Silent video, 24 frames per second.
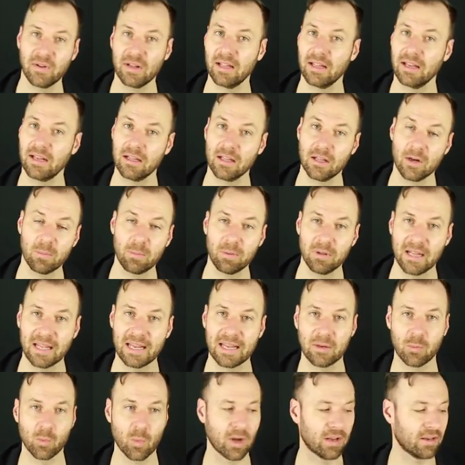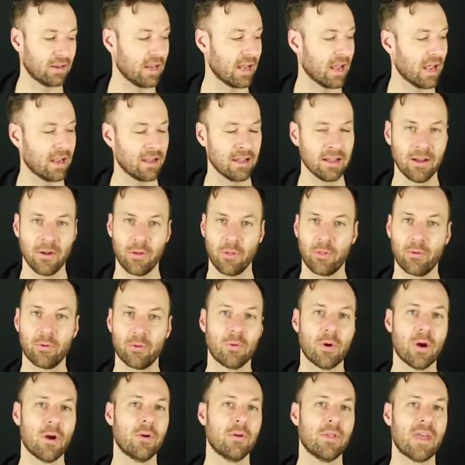feeling a little plain one day.
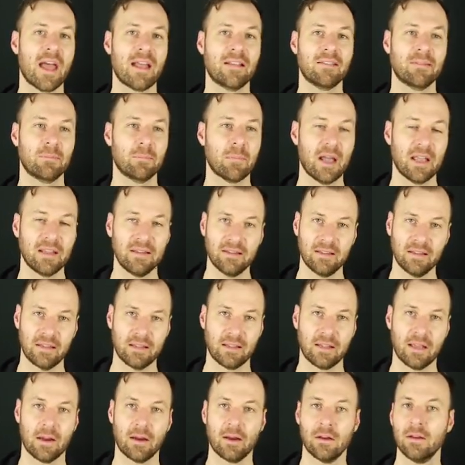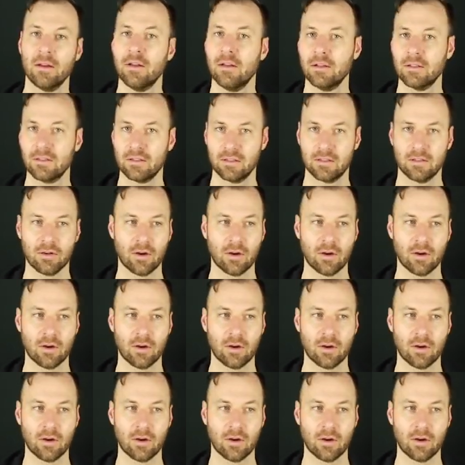Throw that spice in there to